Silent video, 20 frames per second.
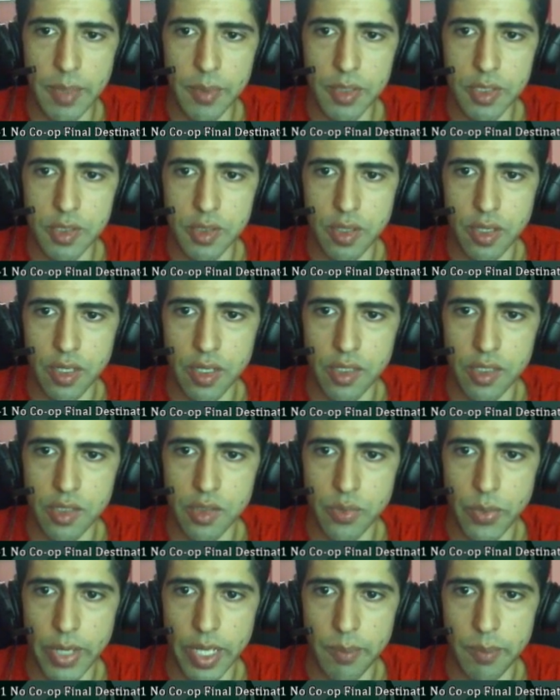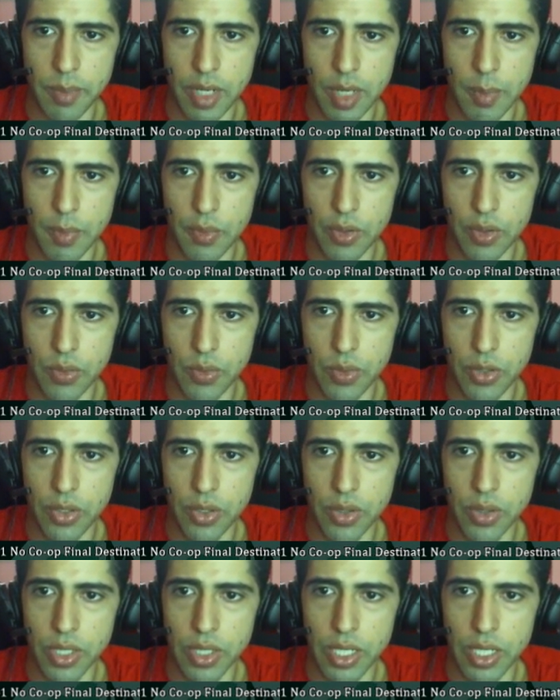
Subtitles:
this swag bomb throw, where you're